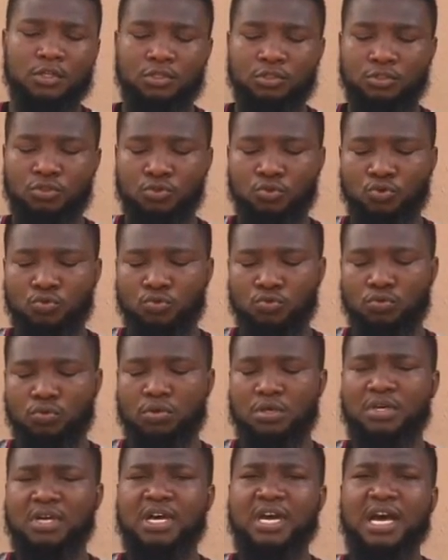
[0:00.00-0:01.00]
2,
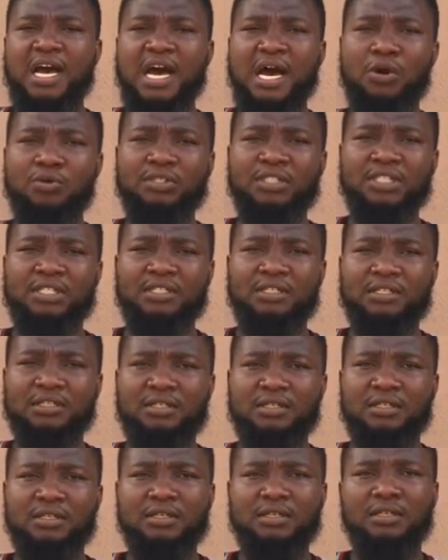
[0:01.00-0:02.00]
housing.
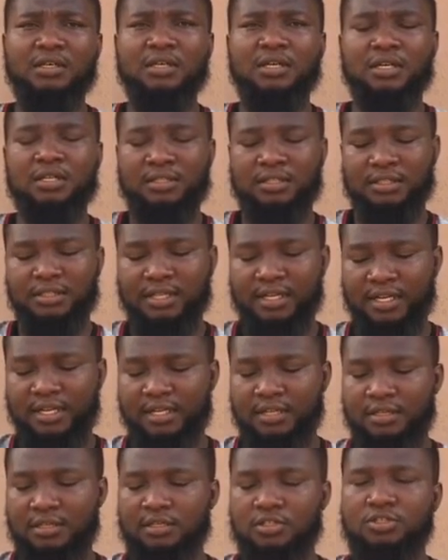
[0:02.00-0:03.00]

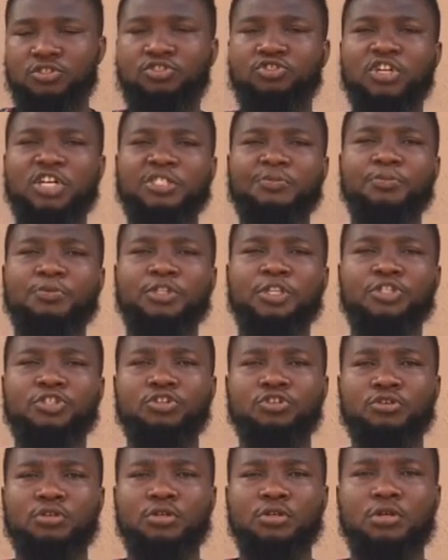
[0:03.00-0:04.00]
3,
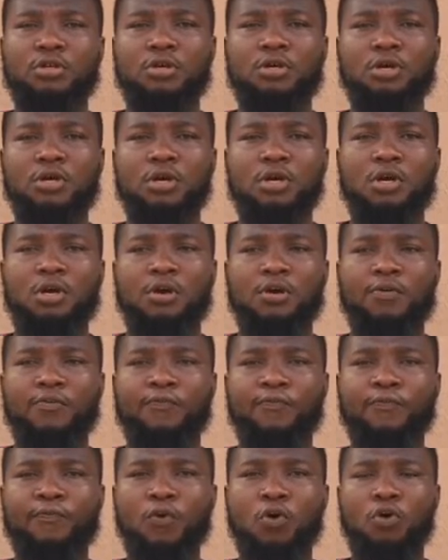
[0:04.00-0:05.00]
transportation.
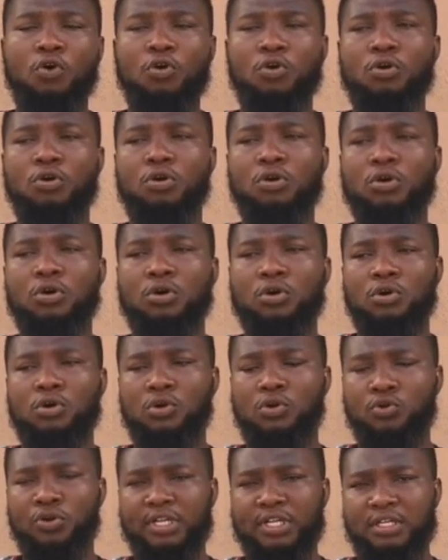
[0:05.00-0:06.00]
4,
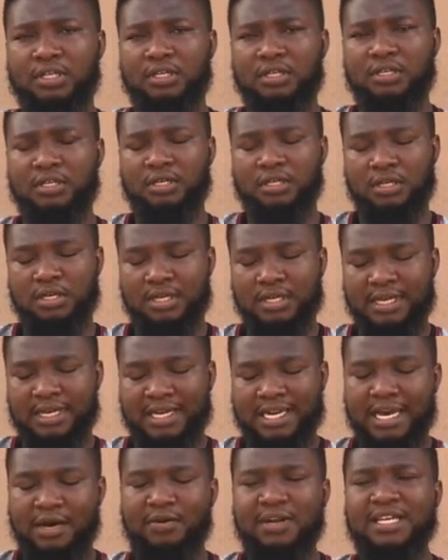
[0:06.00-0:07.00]
clothing.
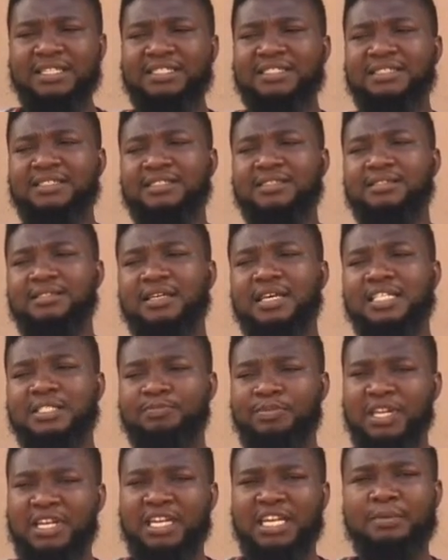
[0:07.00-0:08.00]
Now let's
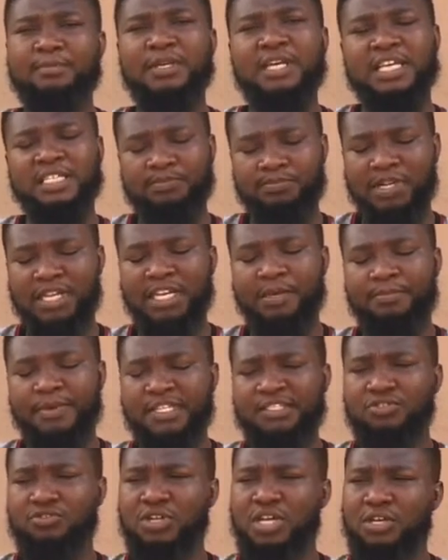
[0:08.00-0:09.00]
explain. Let me explain a bit
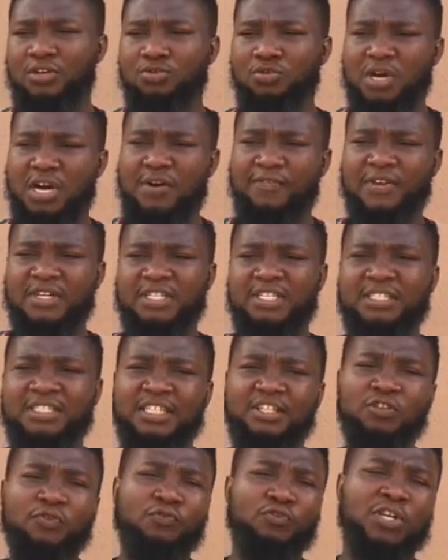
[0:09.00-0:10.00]
so that you have an
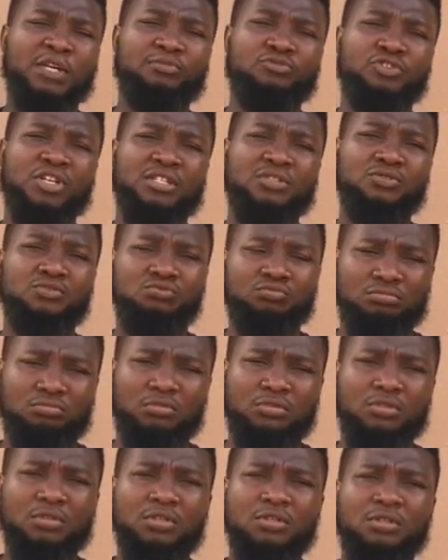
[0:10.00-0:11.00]
insight of what I'm trying to
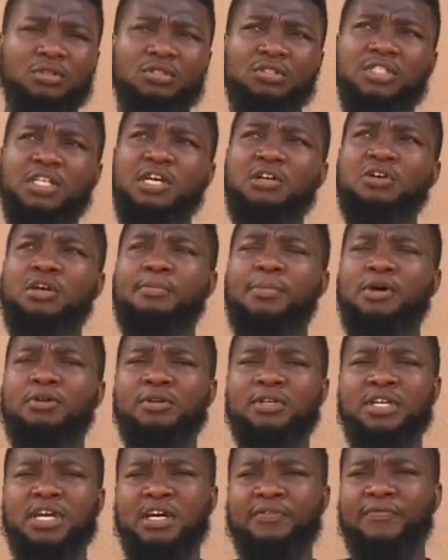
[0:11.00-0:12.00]
tell you about
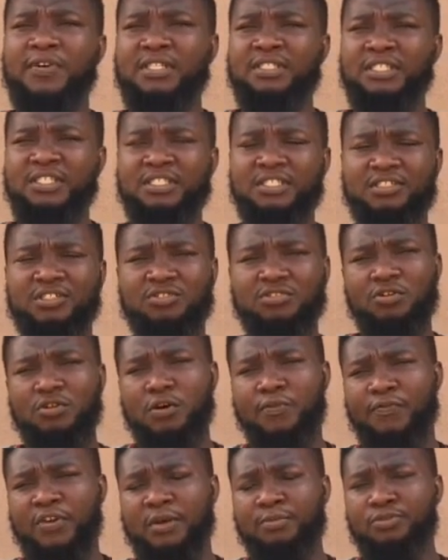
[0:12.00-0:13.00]
the advantages
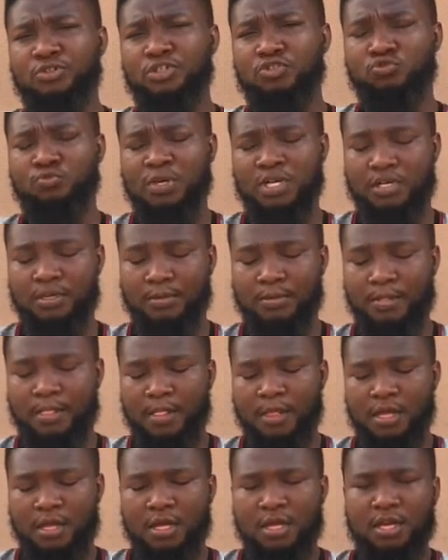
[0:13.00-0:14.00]
of chemistry to man.
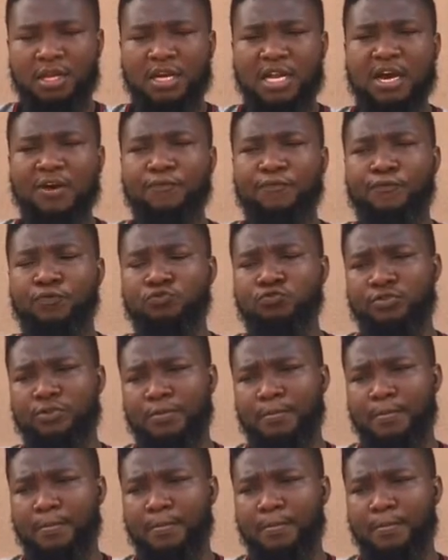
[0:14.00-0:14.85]
Now, food.